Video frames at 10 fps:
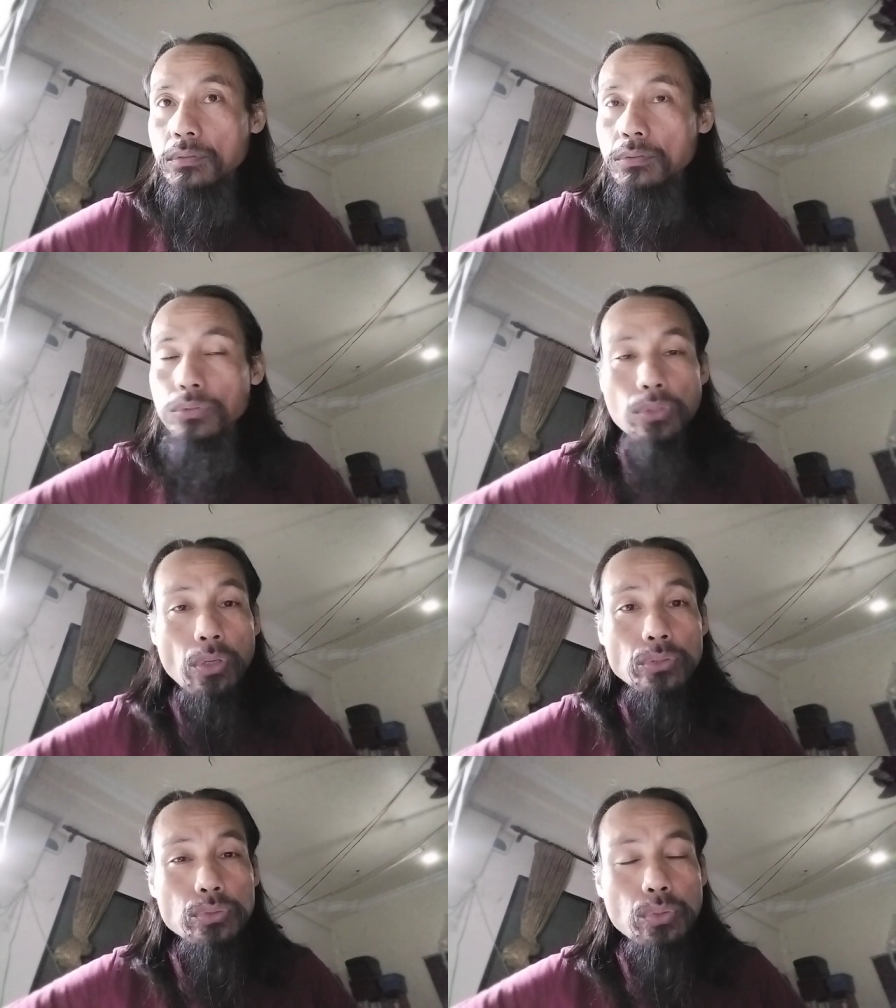
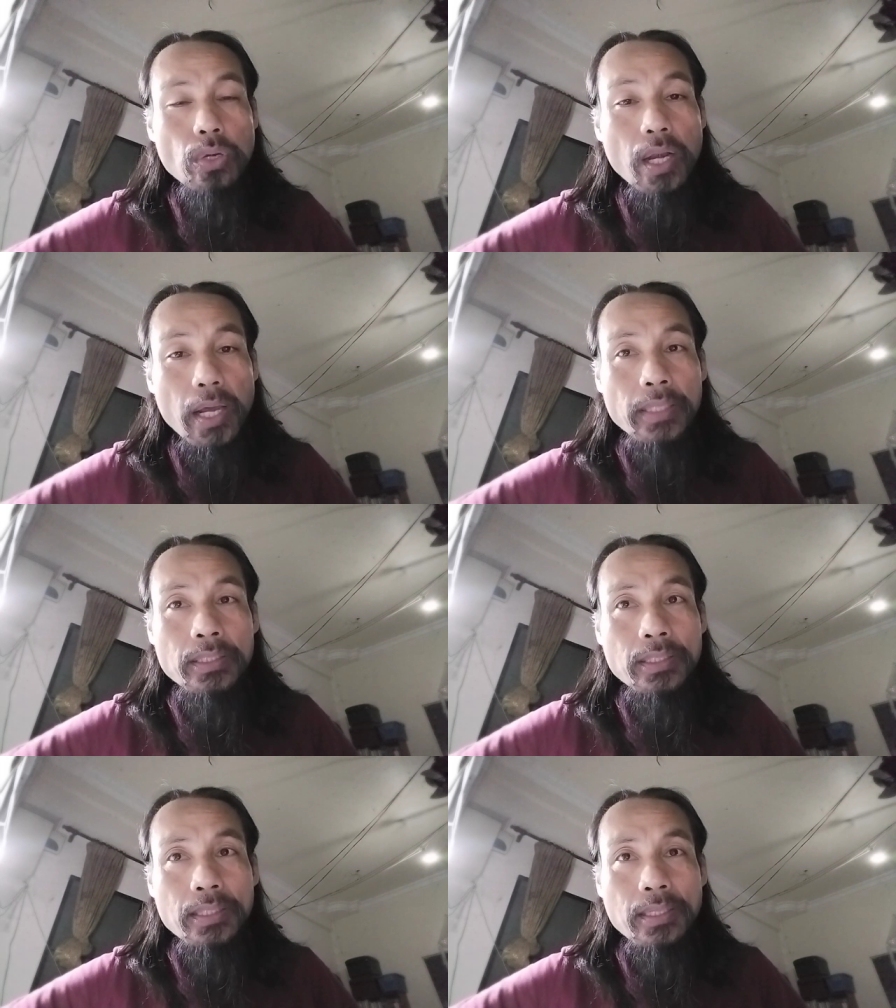those who
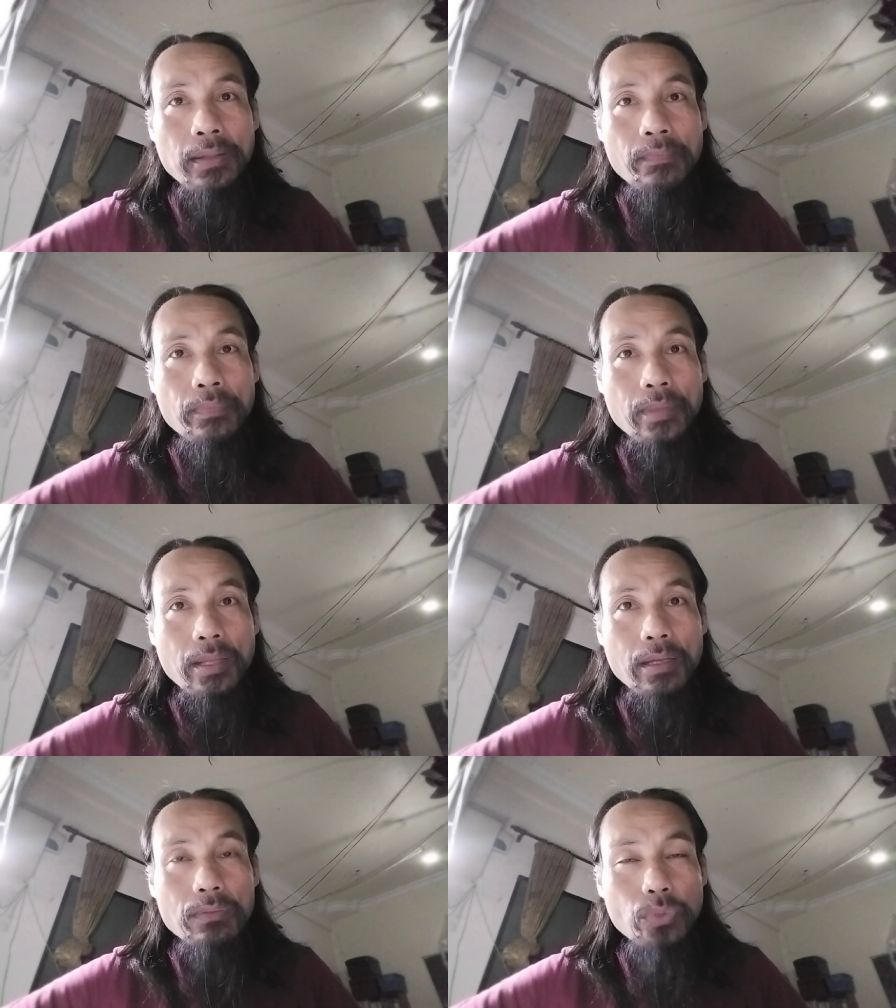learn
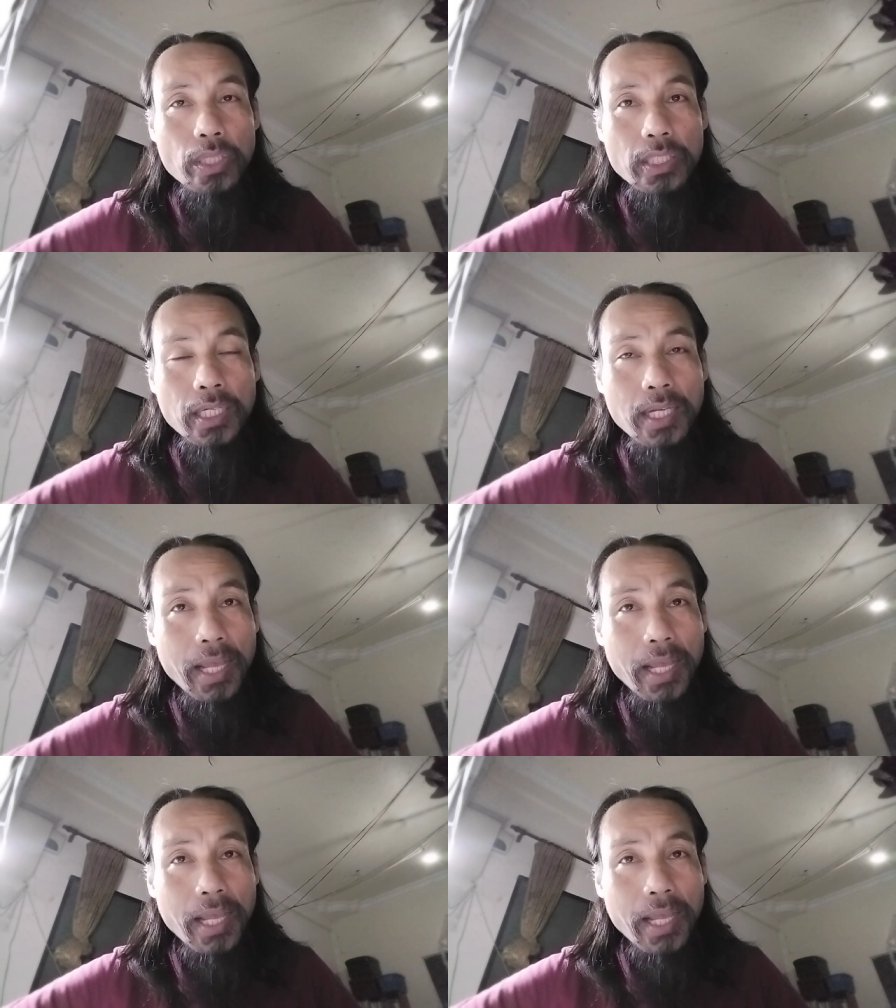written